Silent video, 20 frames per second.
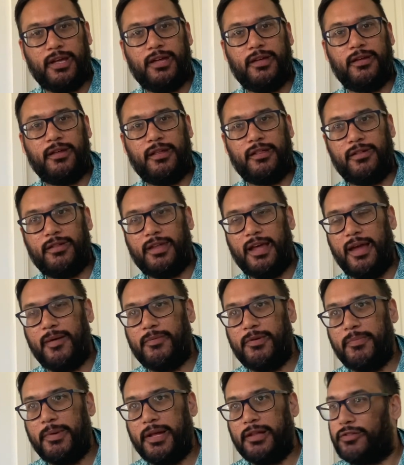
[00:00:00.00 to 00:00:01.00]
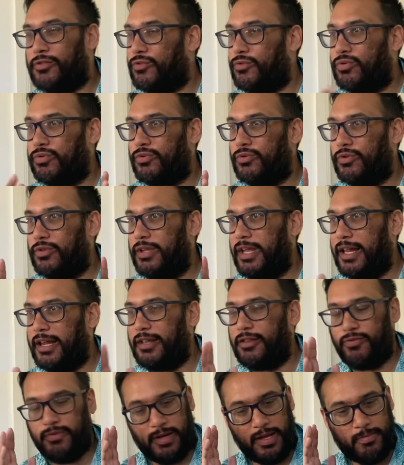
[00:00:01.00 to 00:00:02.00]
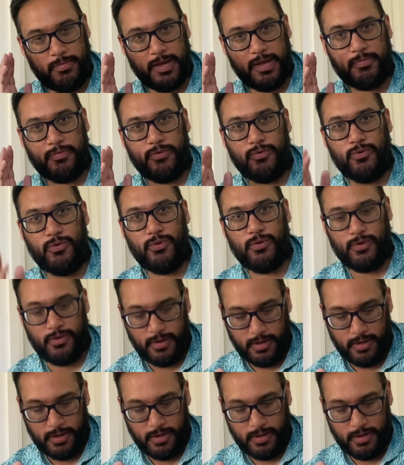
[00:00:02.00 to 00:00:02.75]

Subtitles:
He stabbed about nearly 20 people,